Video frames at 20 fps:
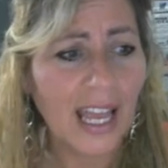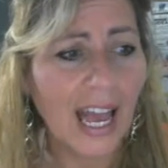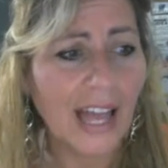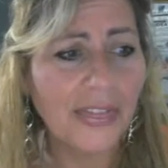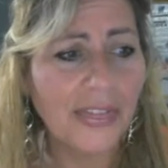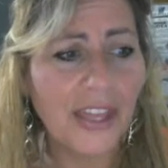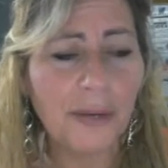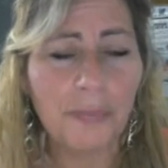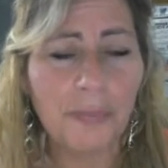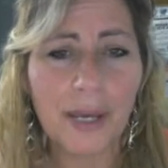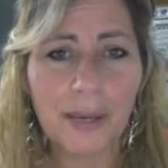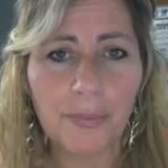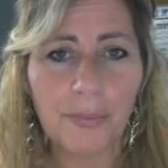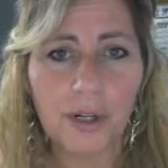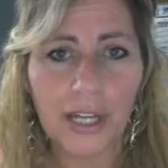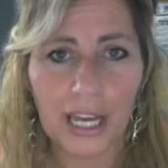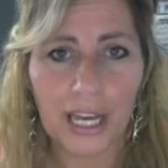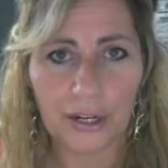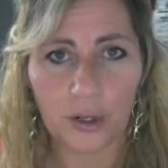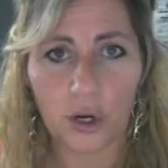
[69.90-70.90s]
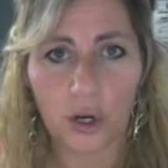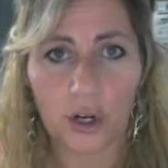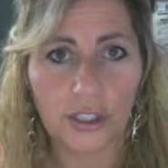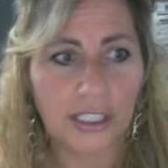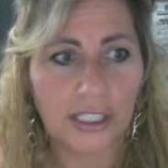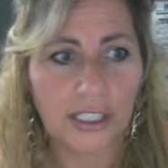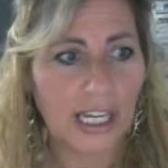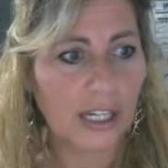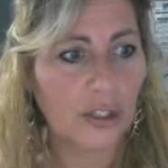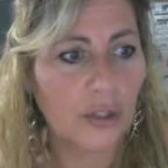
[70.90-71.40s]
and that people can
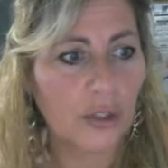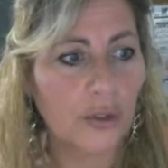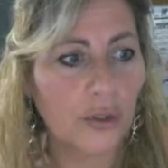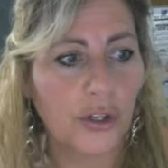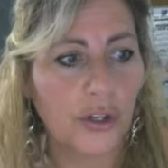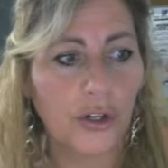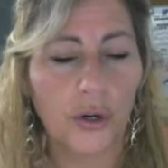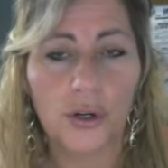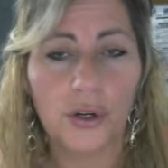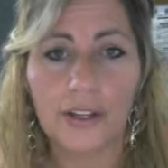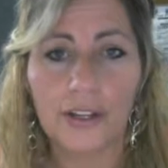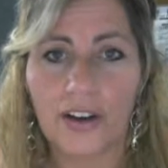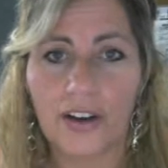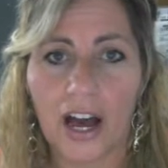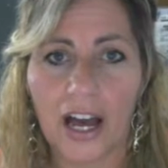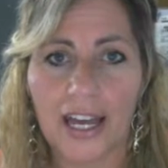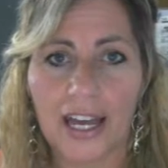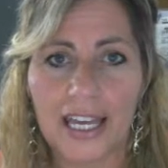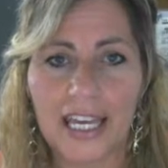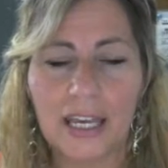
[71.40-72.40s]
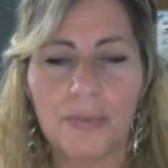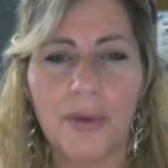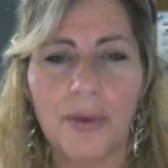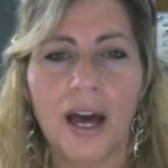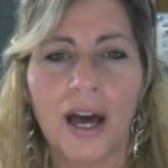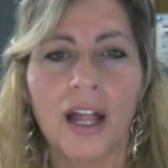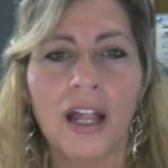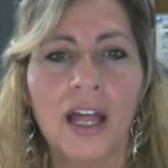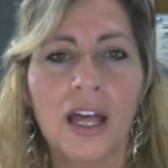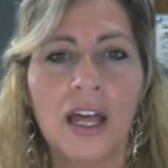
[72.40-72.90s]
contact you not only by
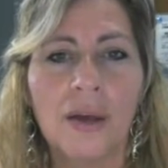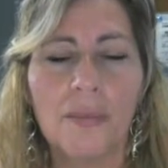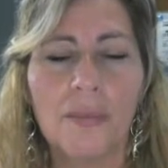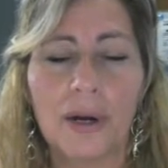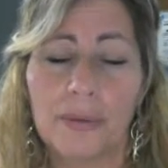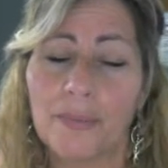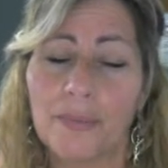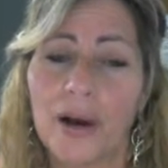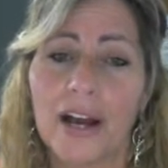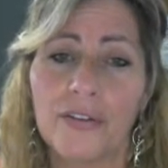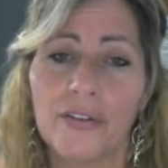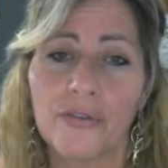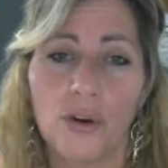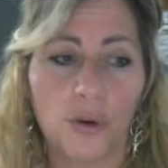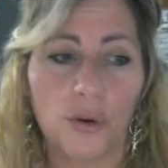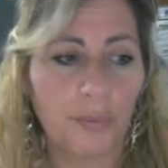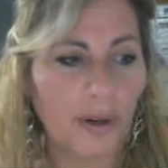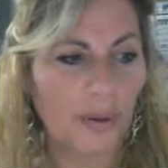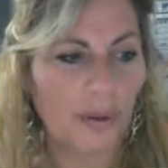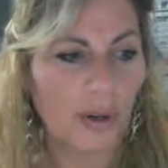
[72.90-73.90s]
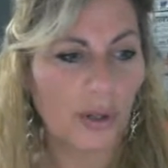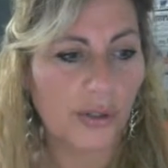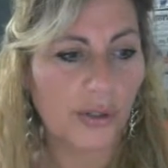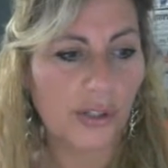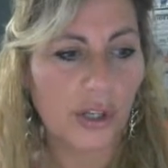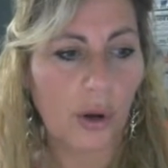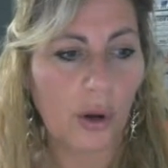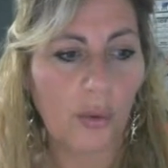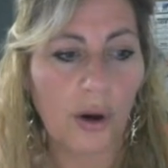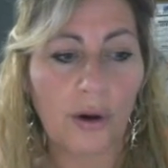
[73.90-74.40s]
email, but by phone, but
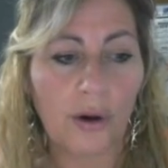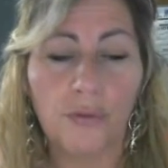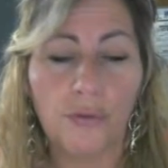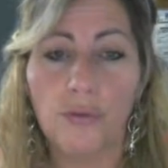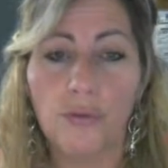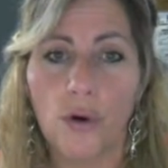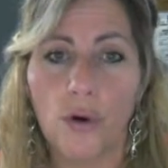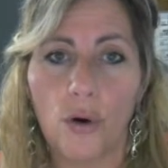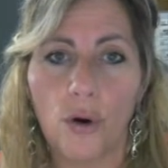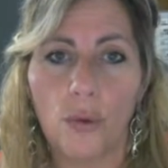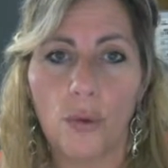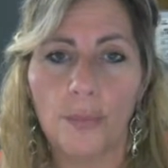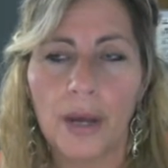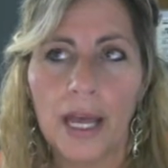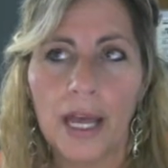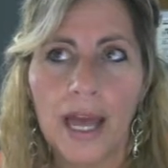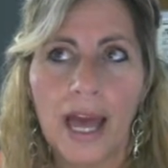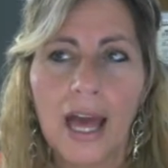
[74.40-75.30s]
also a form.